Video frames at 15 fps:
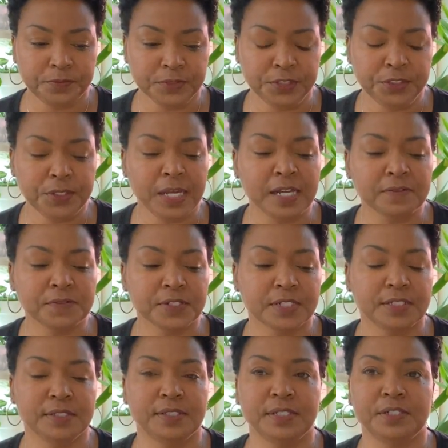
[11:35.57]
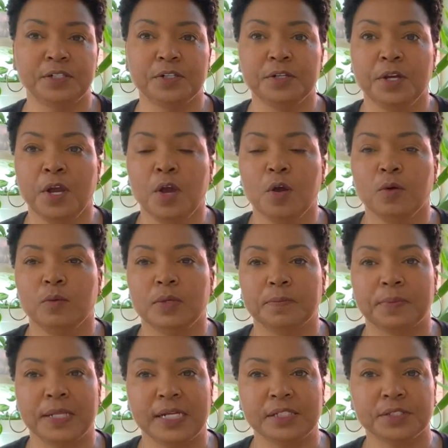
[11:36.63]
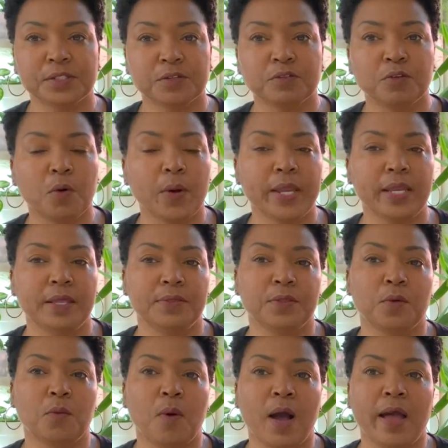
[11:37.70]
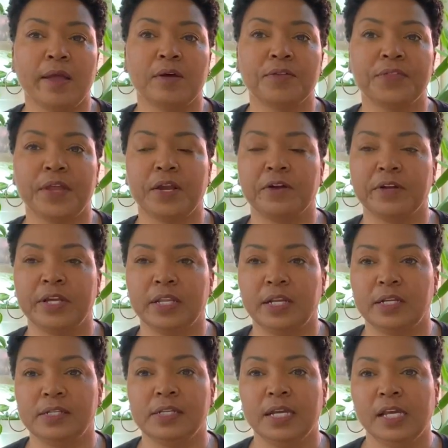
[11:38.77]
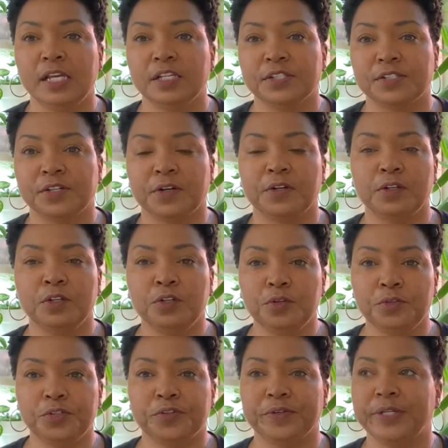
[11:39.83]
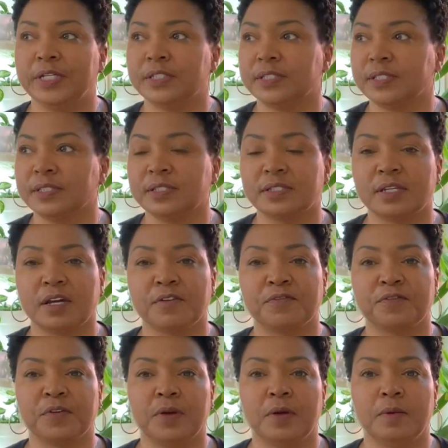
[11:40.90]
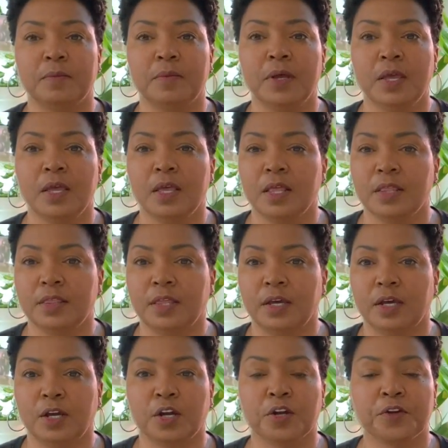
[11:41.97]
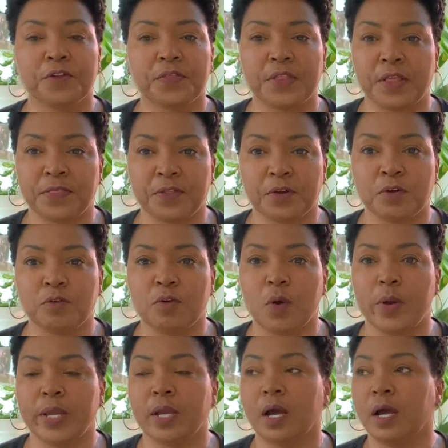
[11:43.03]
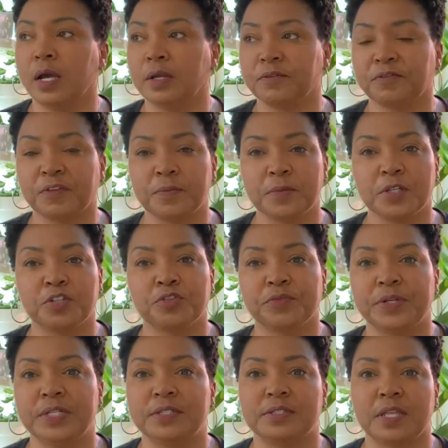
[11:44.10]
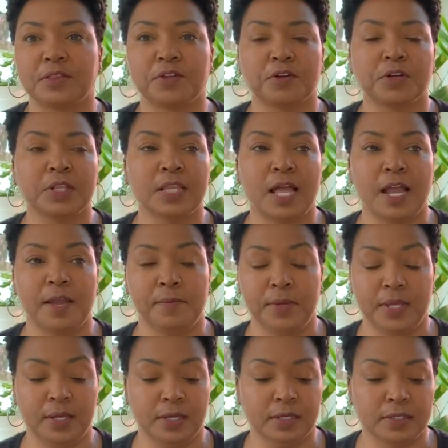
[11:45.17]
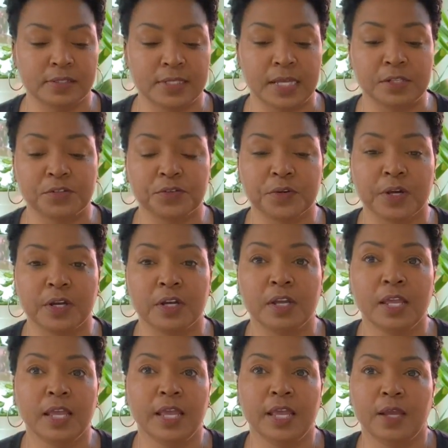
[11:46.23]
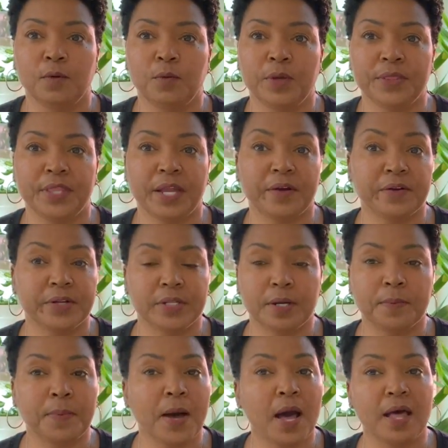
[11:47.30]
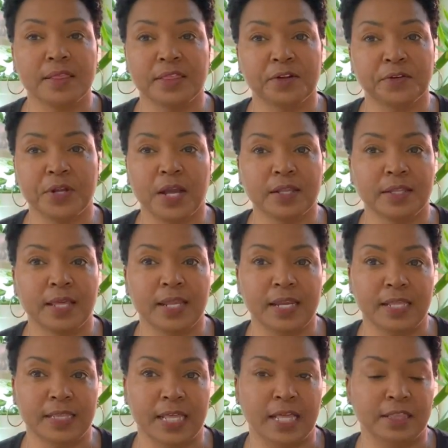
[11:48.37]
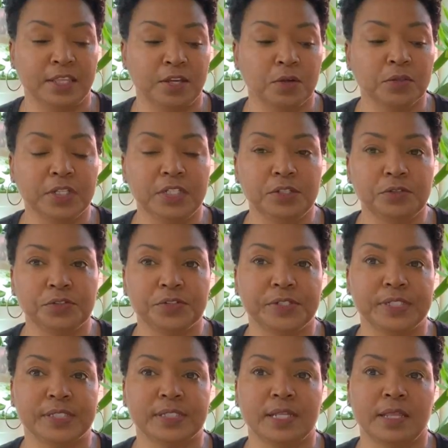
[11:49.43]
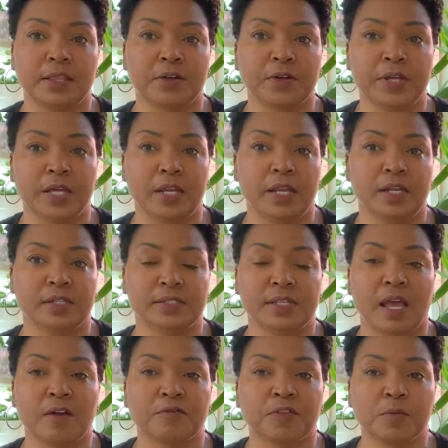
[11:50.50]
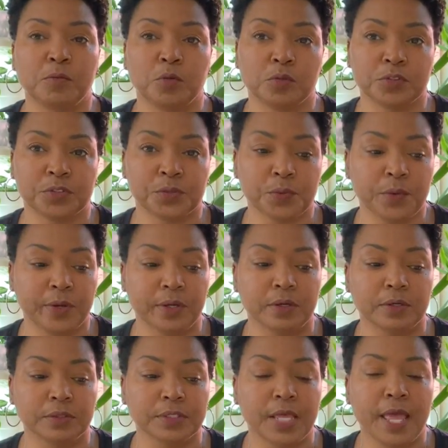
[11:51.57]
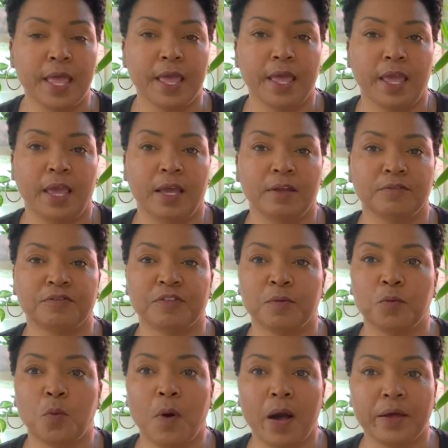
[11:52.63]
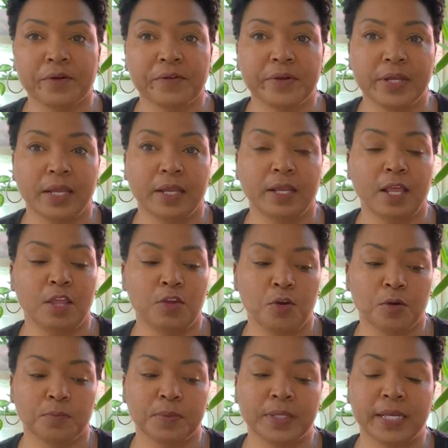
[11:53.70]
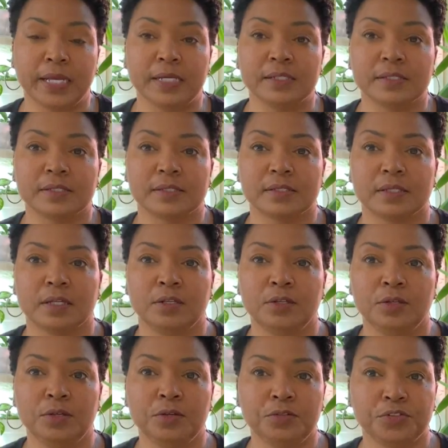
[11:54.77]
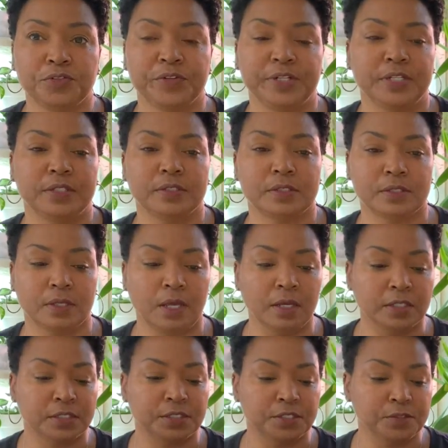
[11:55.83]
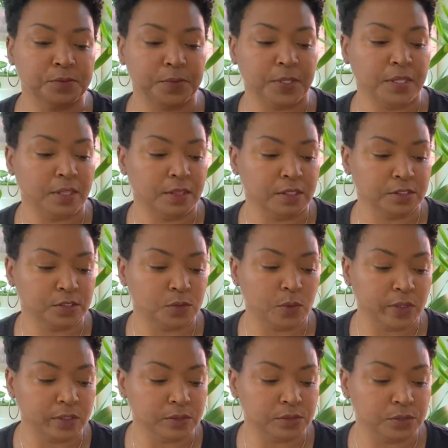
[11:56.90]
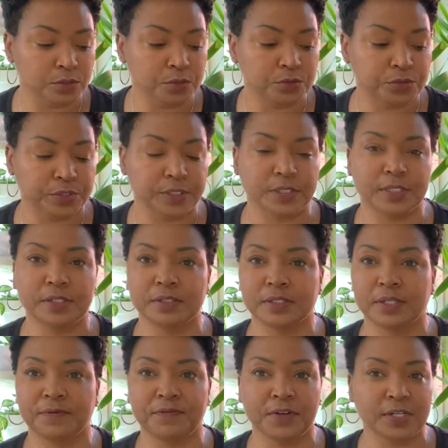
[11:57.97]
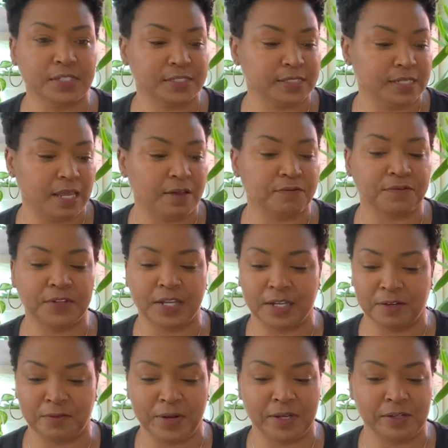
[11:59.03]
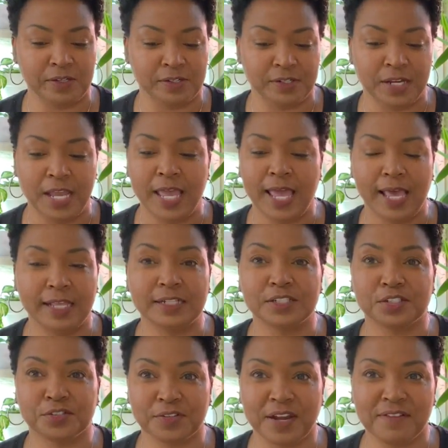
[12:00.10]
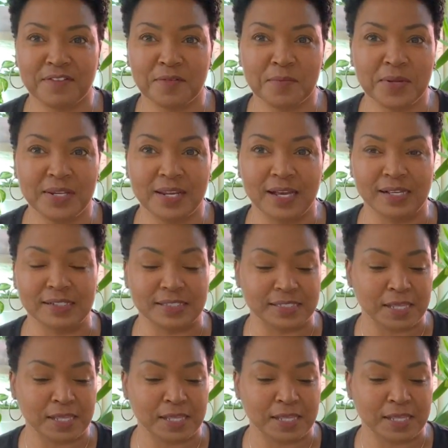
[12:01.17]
You have to consider when plants are growing in the wild, they are getting certain nutrients and stuff from the earth that they're growing on, from the trees that they're climbing, etc. When they're in a pot, they're not getting that. The only nutrients that they're getting is that from your soil and from watering your plants nutrients, excuse me, the soil's nutrients. There's a fungus gnat flying around here and it's driving me nuts.